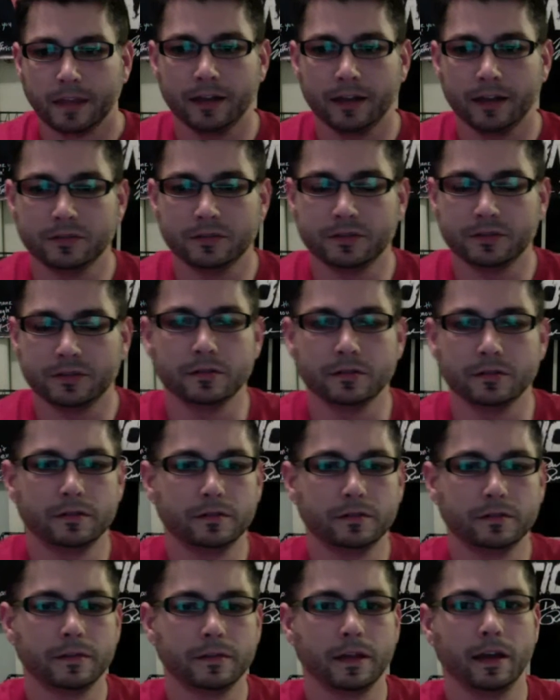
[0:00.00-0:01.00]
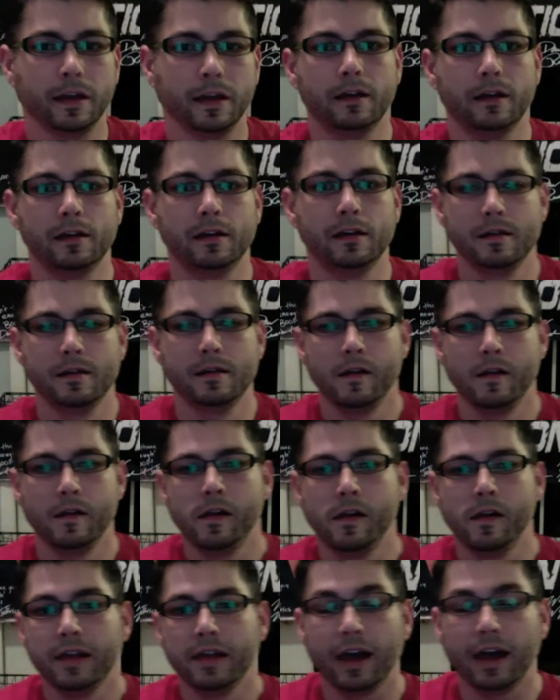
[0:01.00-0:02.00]
do too. Yeah.
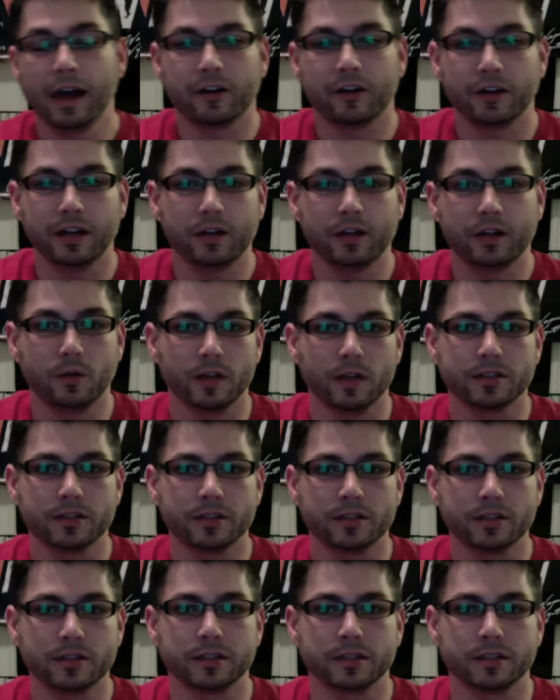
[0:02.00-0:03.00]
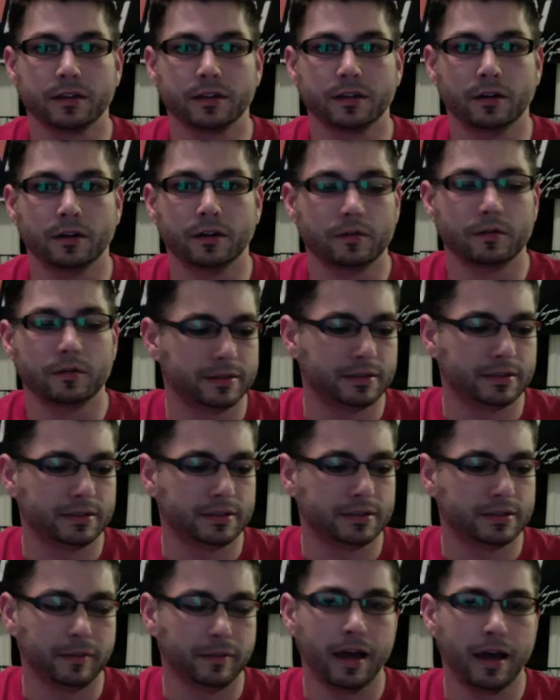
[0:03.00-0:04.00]
Yeah, great question, though. But
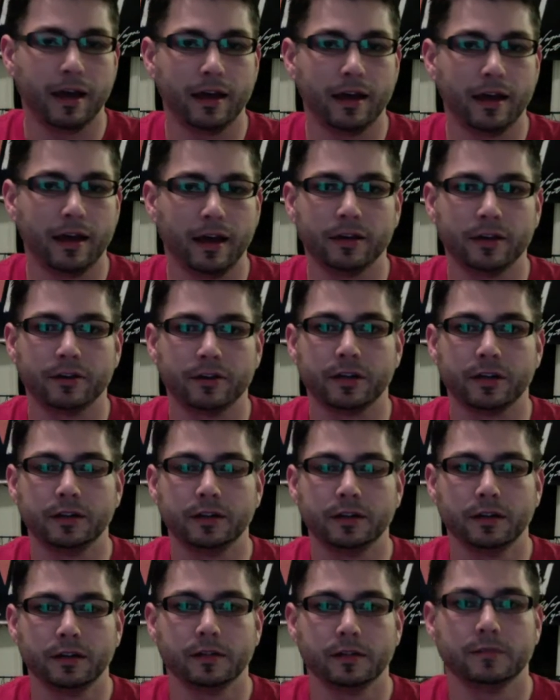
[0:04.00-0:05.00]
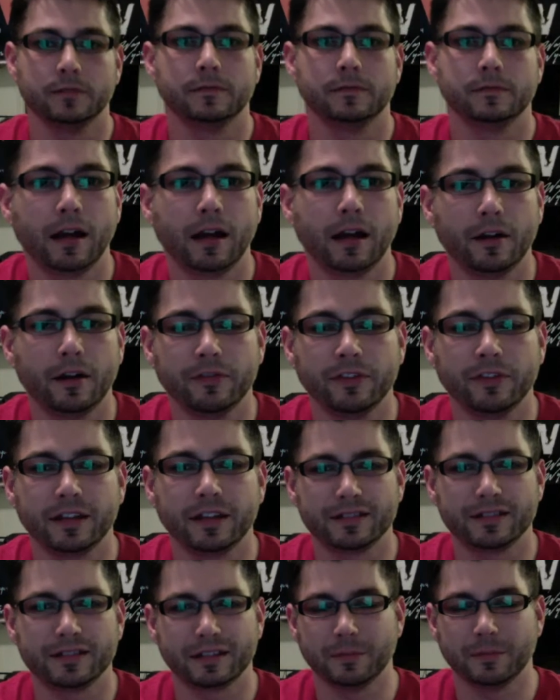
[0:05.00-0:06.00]
yeah, I agree. I don't
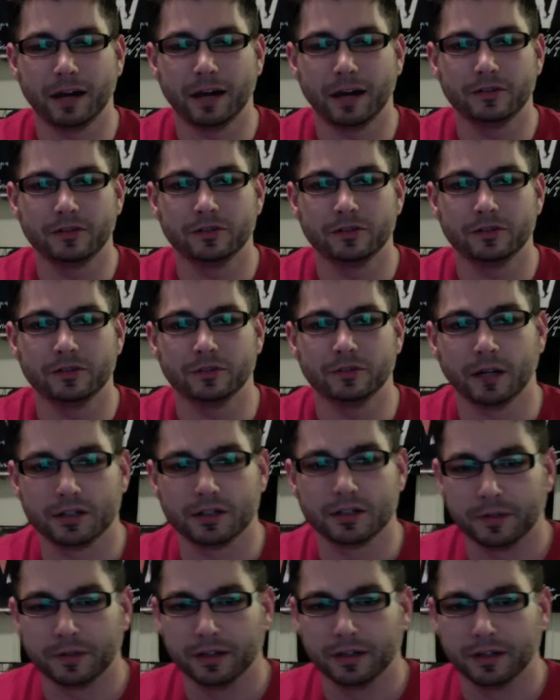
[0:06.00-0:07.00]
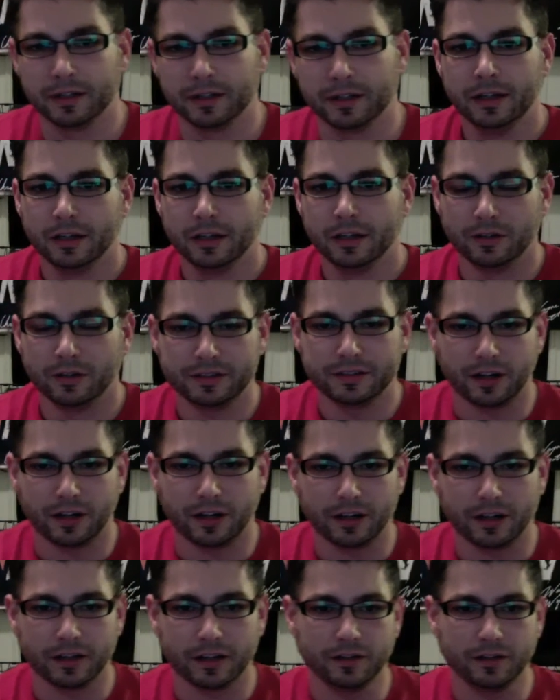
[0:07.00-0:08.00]
think it's going to matter too much, but you're only
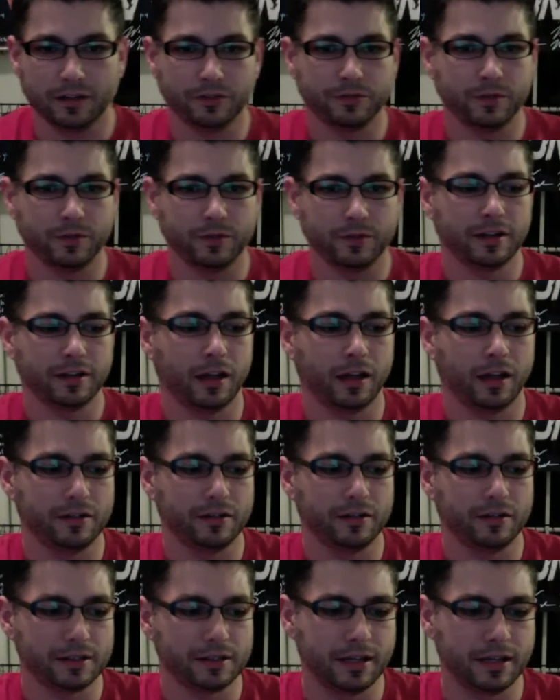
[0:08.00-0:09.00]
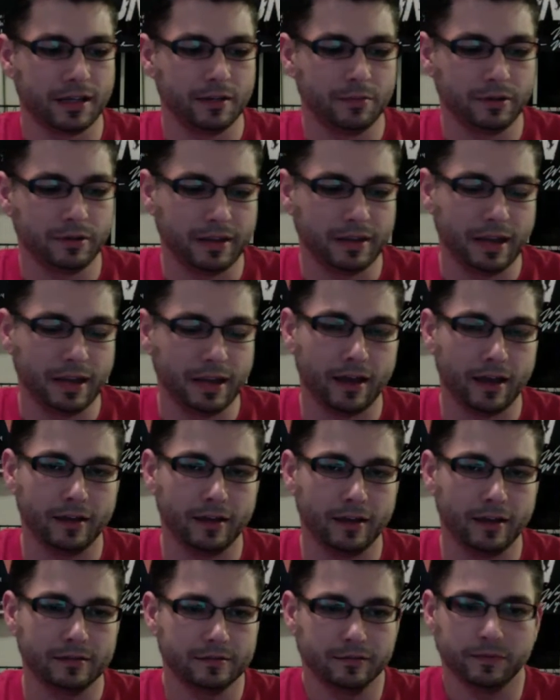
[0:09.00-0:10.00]
talking 300 calories a day. But yeah,
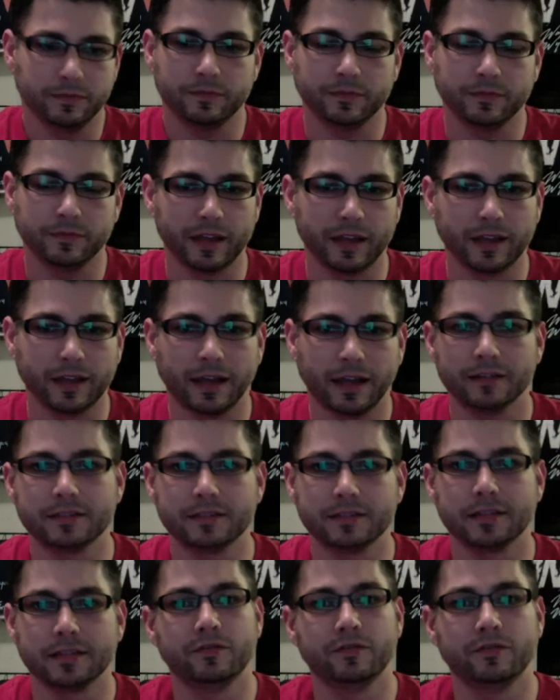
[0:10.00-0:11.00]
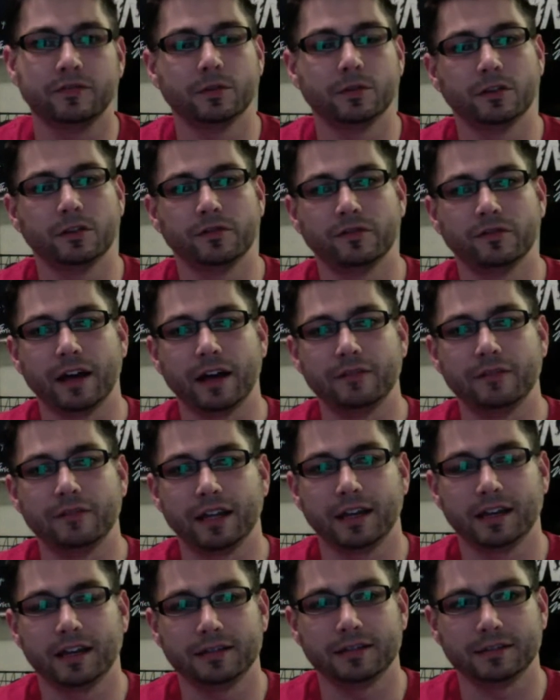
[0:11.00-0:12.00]
like Alan said, if you want to go
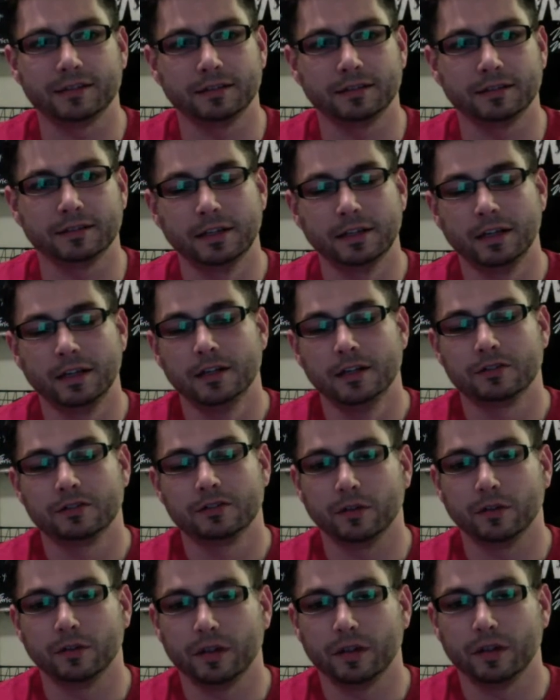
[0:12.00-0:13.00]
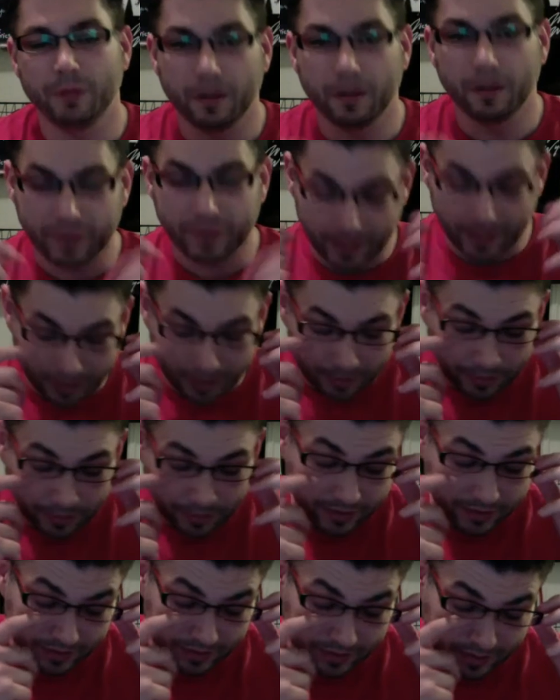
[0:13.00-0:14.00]
5 days and slowly bump that up,
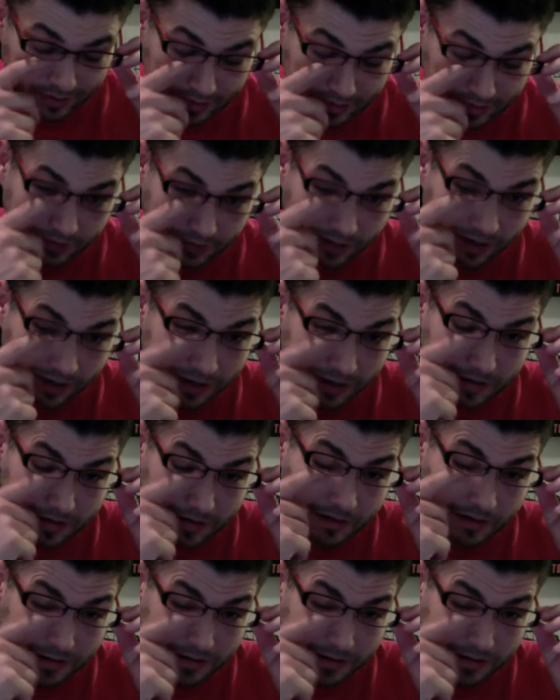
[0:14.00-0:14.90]
I think that's fine.